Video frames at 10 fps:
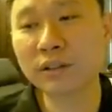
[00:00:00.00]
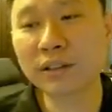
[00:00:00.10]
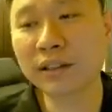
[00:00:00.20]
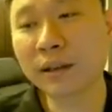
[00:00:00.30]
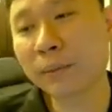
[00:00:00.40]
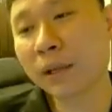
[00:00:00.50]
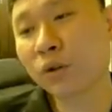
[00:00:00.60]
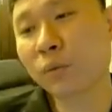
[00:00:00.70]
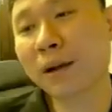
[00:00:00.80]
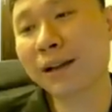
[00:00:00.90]
the
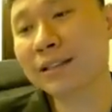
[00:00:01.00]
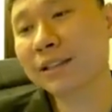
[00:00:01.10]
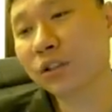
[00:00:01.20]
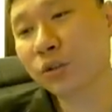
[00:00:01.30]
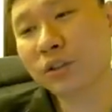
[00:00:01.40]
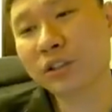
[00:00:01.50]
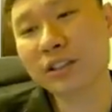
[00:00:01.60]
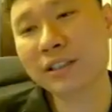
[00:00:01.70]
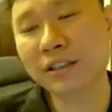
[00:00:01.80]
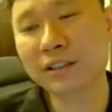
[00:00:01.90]
good part is you just
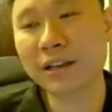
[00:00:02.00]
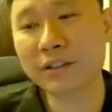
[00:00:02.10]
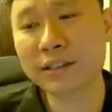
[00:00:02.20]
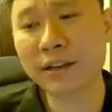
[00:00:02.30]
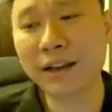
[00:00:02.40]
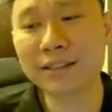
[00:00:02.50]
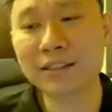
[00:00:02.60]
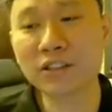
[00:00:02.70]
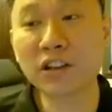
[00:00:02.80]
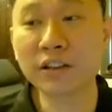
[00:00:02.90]
need to tell yourself at least
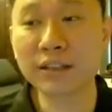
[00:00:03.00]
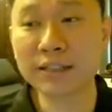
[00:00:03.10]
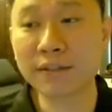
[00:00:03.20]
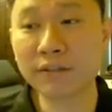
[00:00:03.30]
it's not the 7th